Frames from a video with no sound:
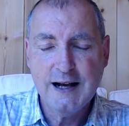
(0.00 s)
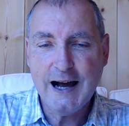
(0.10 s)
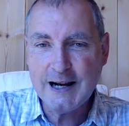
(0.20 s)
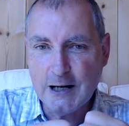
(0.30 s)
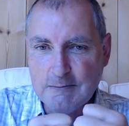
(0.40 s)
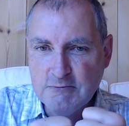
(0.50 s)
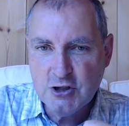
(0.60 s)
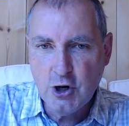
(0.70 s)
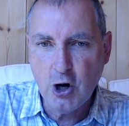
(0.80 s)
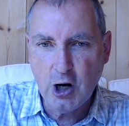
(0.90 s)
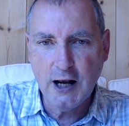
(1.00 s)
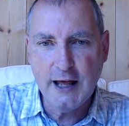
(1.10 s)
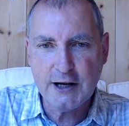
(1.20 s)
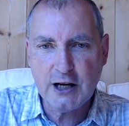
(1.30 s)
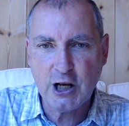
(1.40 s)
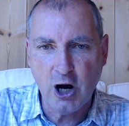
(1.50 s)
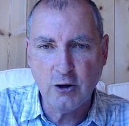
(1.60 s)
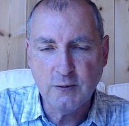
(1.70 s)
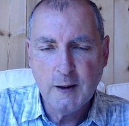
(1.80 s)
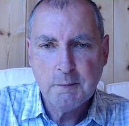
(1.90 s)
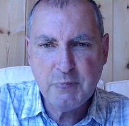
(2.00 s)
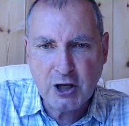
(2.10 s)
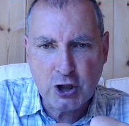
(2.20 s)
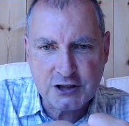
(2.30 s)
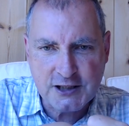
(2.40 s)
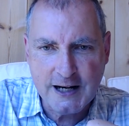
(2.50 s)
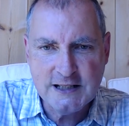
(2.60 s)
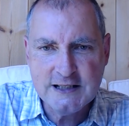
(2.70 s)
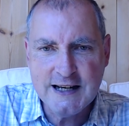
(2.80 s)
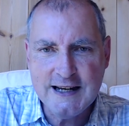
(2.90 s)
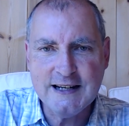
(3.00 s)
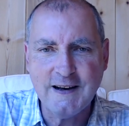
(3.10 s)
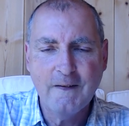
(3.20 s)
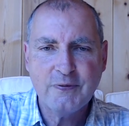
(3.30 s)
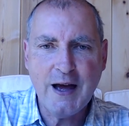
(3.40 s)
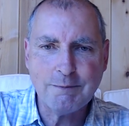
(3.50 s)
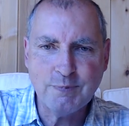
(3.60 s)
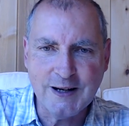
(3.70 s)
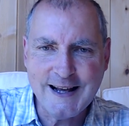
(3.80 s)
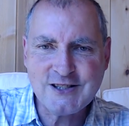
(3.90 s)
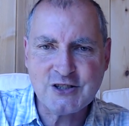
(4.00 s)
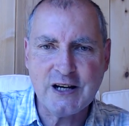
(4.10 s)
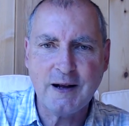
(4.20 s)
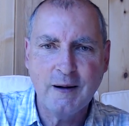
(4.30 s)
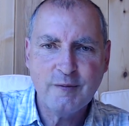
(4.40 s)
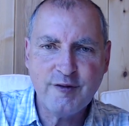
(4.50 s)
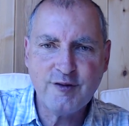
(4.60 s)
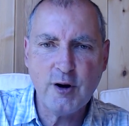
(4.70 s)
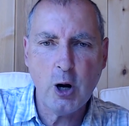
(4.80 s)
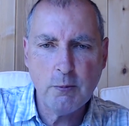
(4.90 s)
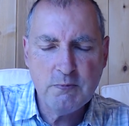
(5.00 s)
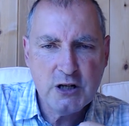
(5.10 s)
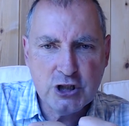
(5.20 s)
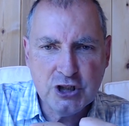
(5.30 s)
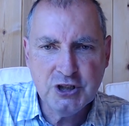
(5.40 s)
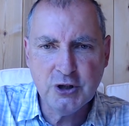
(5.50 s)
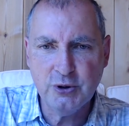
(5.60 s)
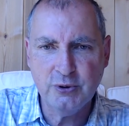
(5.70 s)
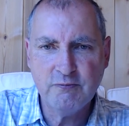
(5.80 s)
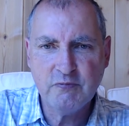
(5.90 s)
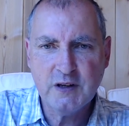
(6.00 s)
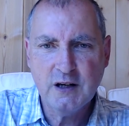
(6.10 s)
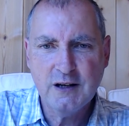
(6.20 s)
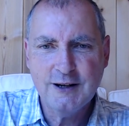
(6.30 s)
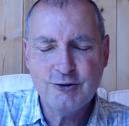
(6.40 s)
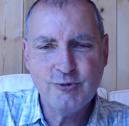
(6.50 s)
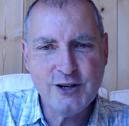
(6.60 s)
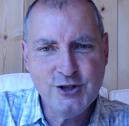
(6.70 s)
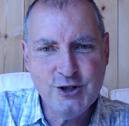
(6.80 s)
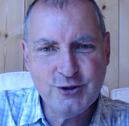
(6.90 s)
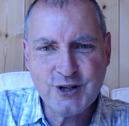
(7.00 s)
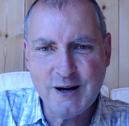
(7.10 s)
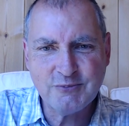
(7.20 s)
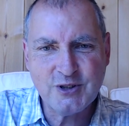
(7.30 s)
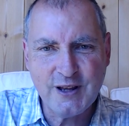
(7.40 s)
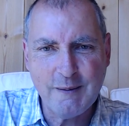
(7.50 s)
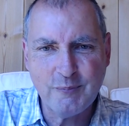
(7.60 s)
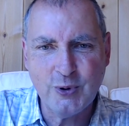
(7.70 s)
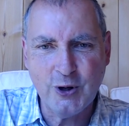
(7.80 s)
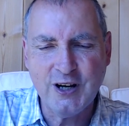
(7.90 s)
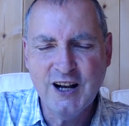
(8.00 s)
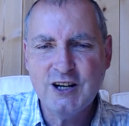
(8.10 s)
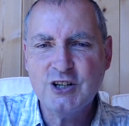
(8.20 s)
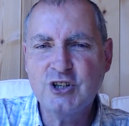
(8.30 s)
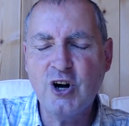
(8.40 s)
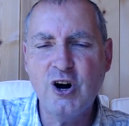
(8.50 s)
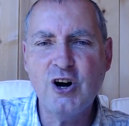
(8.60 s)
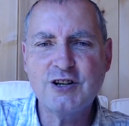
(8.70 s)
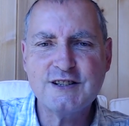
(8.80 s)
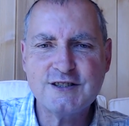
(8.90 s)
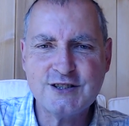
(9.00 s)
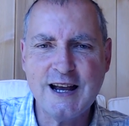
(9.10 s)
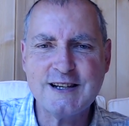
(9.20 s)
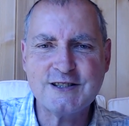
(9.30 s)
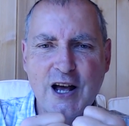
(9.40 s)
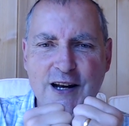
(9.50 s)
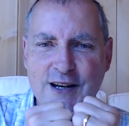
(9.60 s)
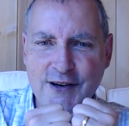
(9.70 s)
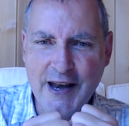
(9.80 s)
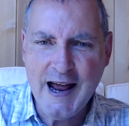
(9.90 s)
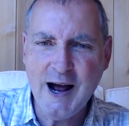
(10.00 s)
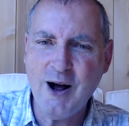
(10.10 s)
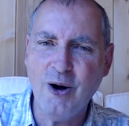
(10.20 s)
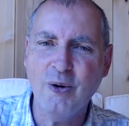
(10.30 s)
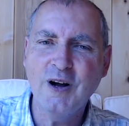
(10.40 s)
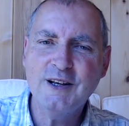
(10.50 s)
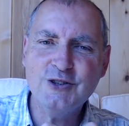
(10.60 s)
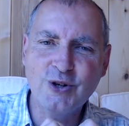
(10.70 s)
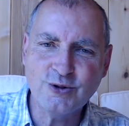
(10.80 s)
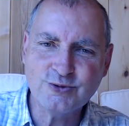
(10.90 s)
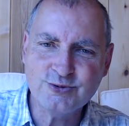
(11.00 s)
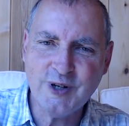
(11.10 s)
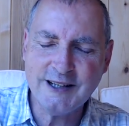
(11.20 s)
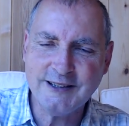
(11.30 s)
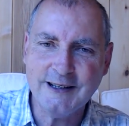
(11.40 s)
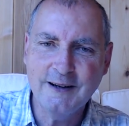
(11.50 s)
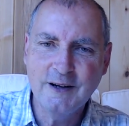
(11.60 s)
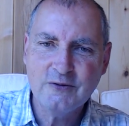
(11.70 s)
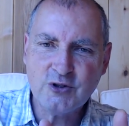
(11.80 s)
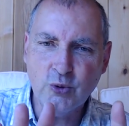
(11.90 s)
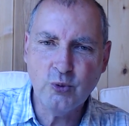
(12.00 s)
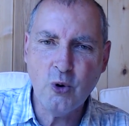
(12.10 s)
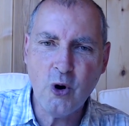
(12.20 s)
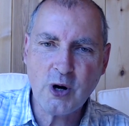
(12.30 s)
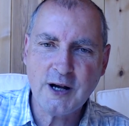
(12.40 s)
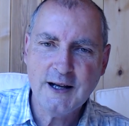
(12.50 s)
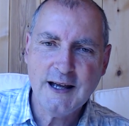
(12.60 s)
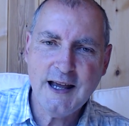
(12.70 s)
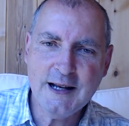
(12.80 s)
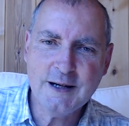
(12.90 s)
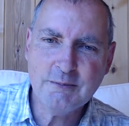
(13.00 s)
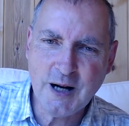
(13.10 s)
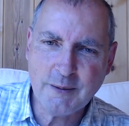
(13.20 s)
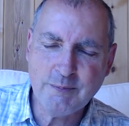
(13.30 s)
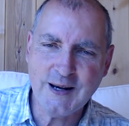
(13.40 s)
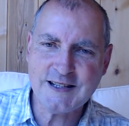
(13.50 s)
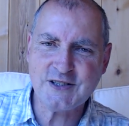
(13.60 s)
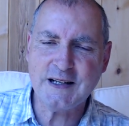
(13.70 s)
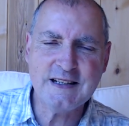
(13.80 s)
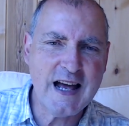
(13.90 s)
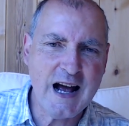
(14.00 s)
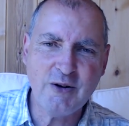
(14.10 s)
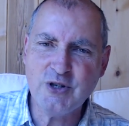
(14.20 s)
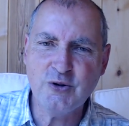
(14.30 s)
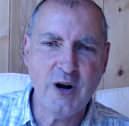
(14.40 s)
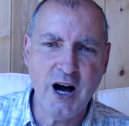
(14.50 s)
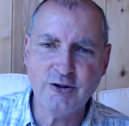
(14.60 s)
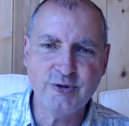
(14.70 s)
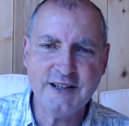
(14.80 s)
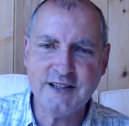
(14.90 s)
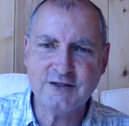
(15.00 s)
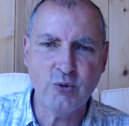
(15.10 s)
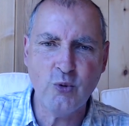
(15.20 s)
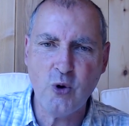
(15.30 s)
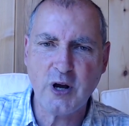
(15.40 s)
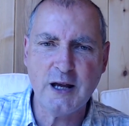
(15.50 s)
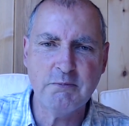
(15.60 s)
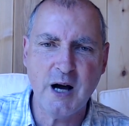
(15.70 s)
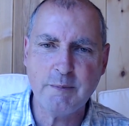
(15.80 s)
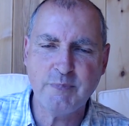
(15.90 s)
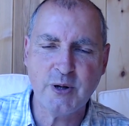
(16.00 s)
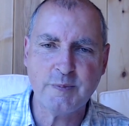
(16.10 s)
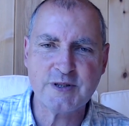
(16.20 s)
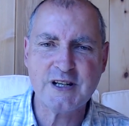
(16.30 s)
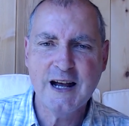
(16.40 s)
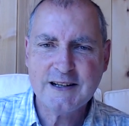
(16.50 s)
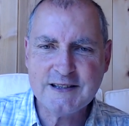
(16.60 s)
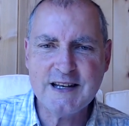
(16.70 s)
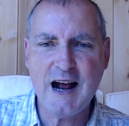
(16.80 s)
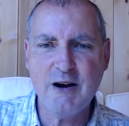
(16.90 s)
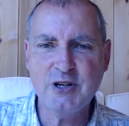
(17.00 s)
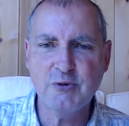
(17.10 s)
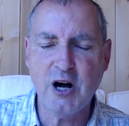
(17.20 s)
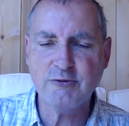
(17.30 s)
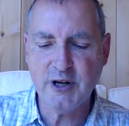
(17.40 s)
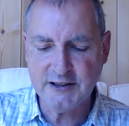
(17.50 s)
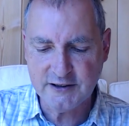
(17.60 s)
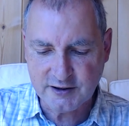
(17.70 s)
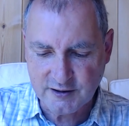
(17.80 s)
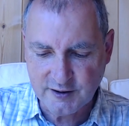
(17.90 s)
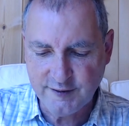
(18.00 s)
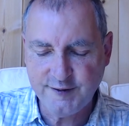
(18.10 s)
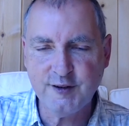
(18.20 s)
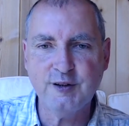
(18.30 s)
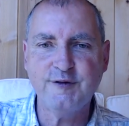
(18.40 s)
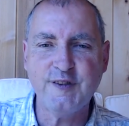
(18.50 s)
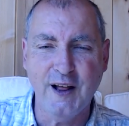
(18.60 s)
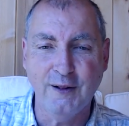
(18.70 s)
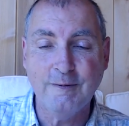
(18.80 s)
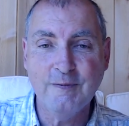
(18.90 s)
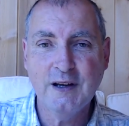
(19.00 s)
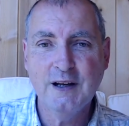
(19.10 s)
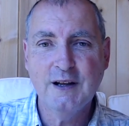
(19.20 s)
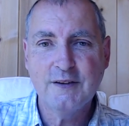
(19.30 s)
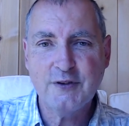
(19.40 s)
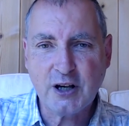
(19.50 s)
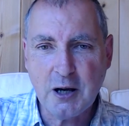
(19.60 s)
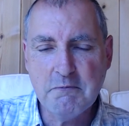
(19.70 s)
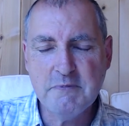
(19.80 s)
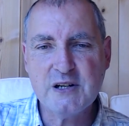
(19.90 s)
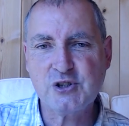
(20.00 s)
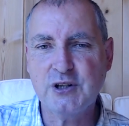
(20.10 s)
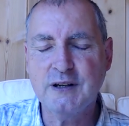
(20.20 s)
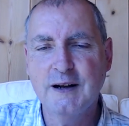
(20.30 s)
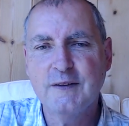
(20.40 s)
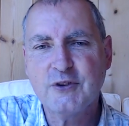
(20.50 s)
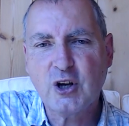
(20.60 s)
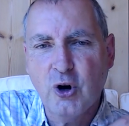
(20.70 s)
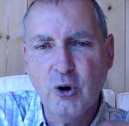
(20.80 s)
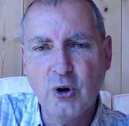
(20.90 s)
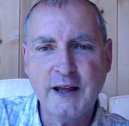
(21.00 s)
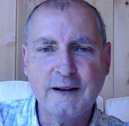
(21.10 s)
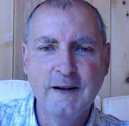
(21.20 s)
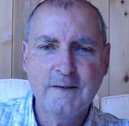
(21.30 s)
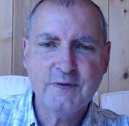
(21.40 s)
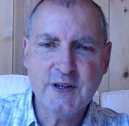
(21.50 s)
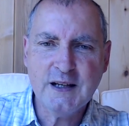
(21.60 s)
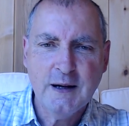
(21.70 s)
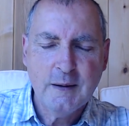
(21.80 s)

and I'm not letting go because I need that blessing from you. When you come to that point, God says, now you're ready to walk in my blessing. Now you are ready to walk in my purpose. Now you are ready to, to fulfill the commission, the calling, the